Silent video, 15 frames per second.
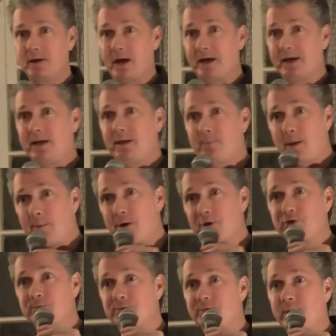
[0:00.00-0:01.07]
I keep my
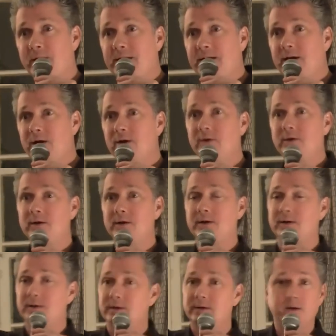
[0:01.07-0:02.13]
mushrooms right here.
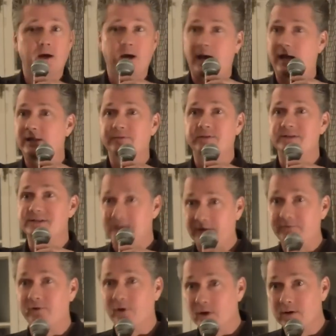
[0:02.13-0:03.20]
I live in
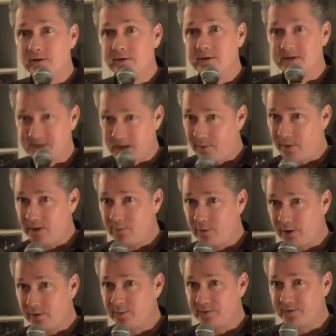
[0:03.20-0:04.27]
Denver. Is that why your
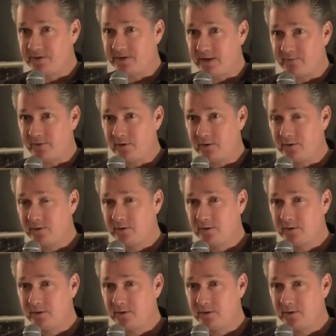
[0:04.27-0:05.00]
brother moved to Denver?